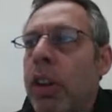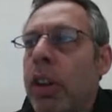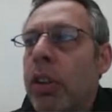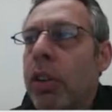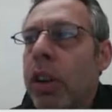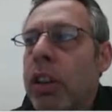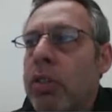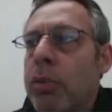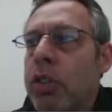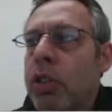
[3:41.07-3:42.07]
Okay, so I'm
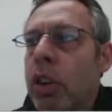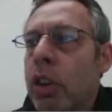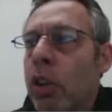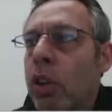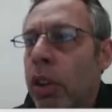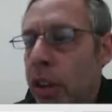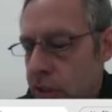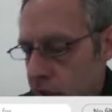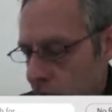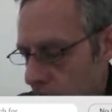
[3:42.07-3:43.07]
just going to call this